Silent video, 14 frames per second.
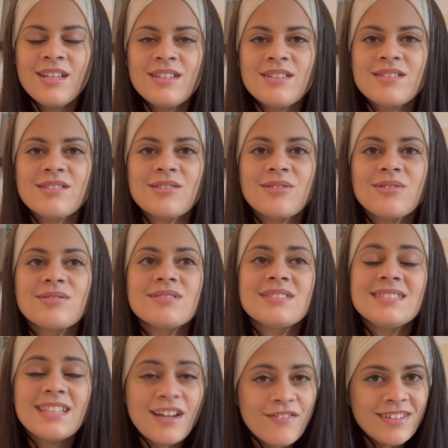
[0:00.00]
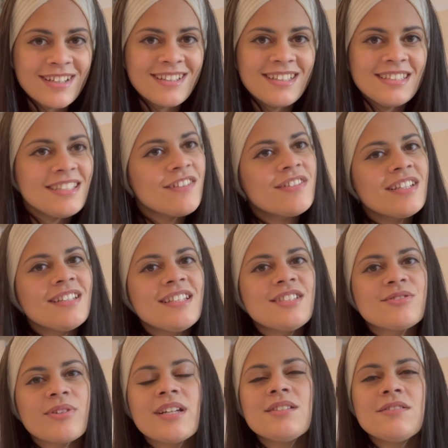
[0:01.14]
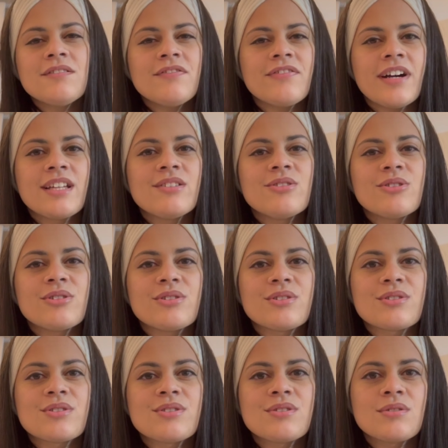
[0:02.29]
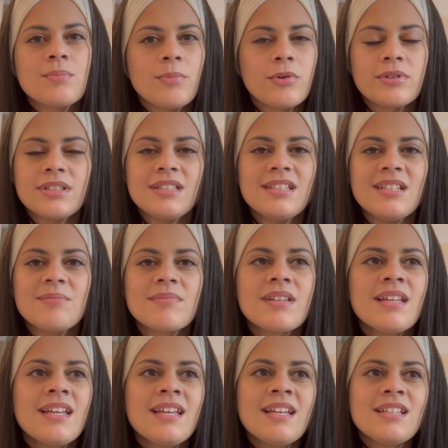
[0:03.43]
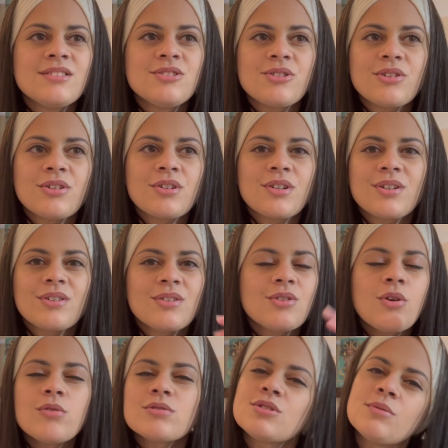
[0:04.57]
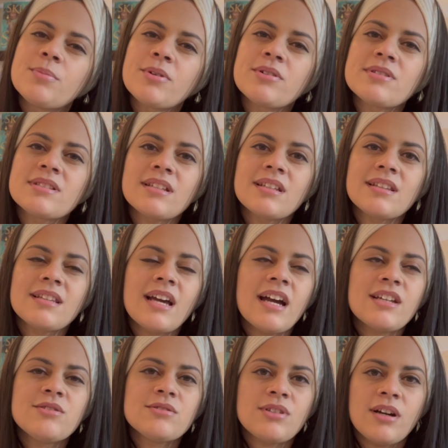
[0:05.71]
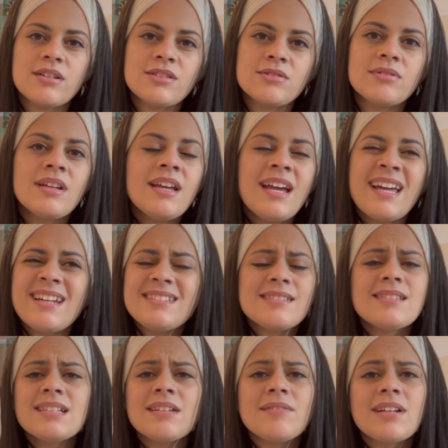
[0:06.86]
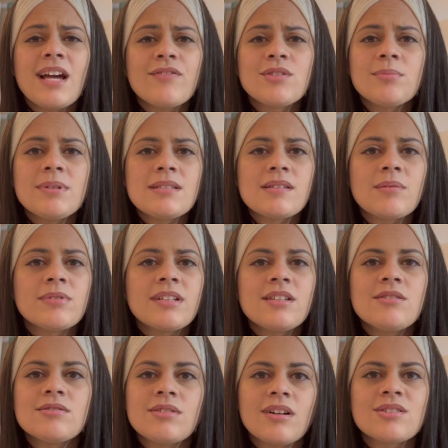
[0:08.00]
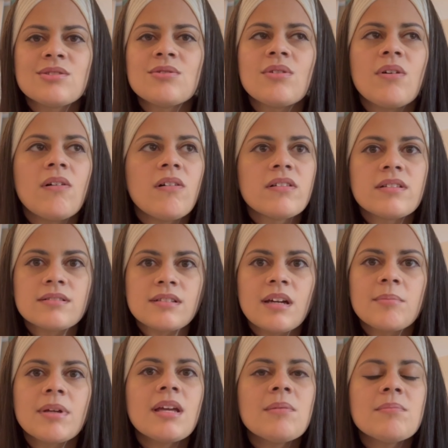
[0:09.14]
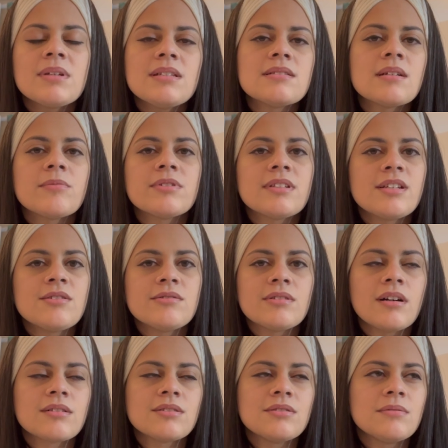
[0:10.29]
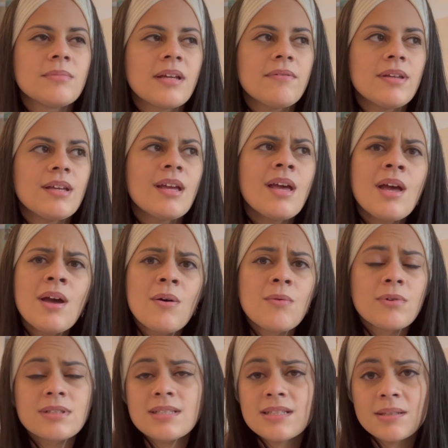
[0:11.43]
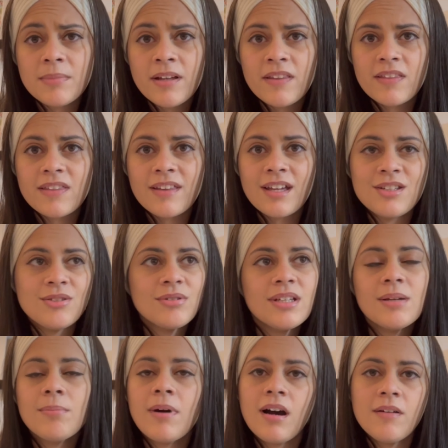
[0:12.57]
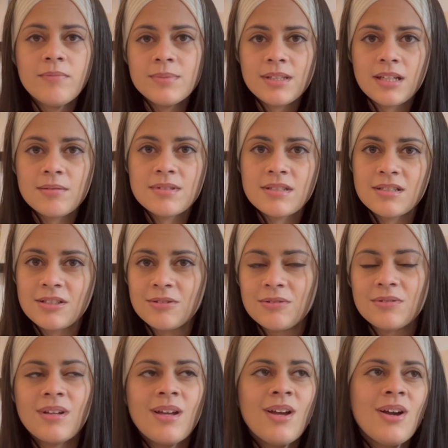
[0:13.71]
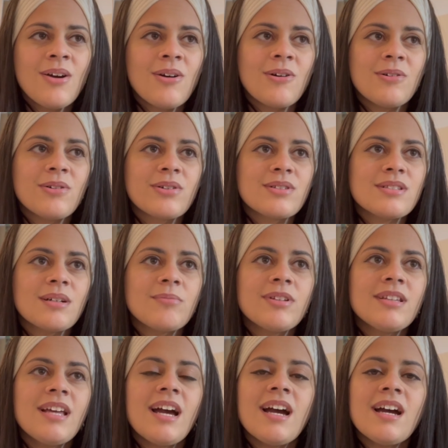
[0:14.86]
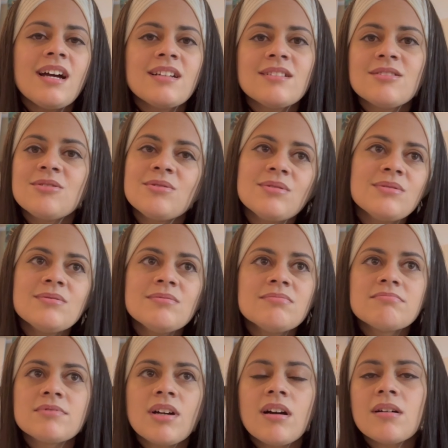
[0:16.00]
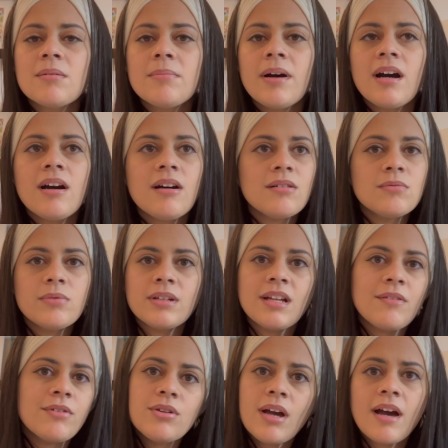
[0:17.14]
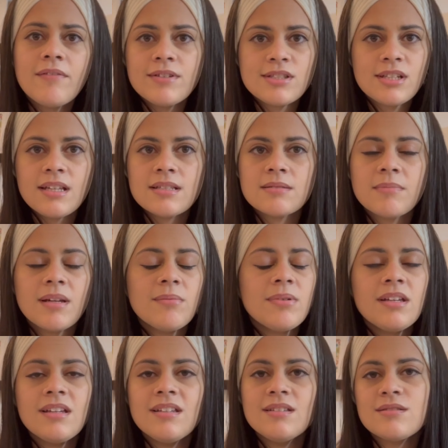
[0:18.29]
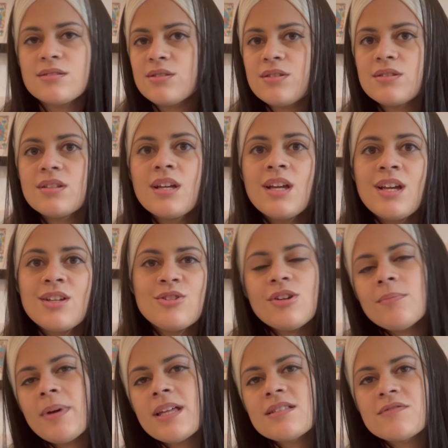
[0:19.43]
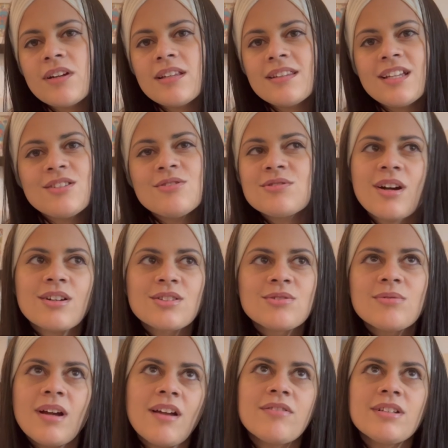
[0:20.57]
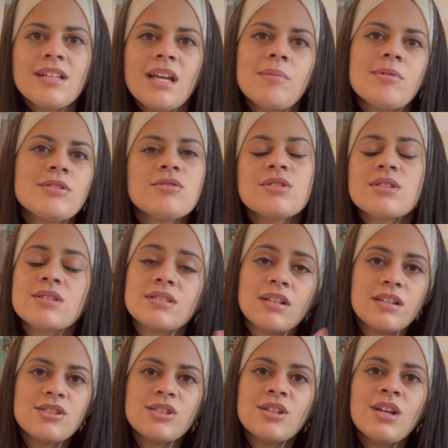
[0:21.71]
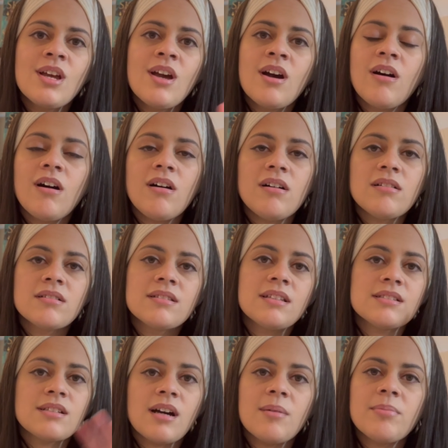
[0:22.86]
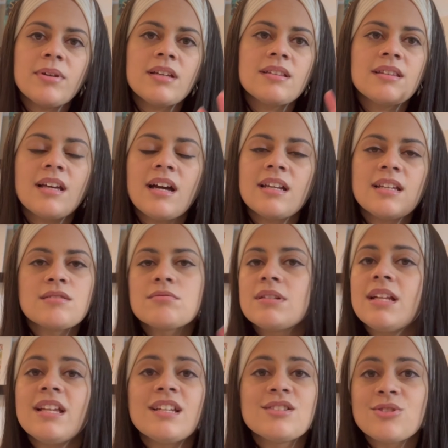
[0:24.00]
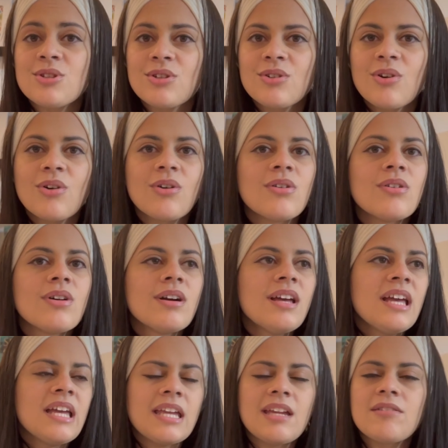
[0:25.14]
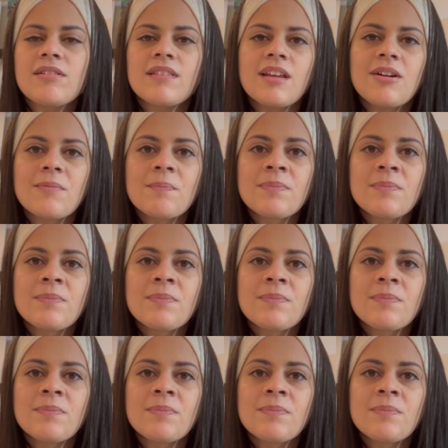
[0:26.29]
So definitely, definitely try to find your support team, your go-to person that you talk to. And it doesn't even have to be someone that you talk to all the time. It can be someone that you talk to maybe once a month and you give updates to or someone that you talk about whenever you have a chance. Maybe it's just your best friend that you talk to every day, but you just touch on the topic that is related to your goal here and there.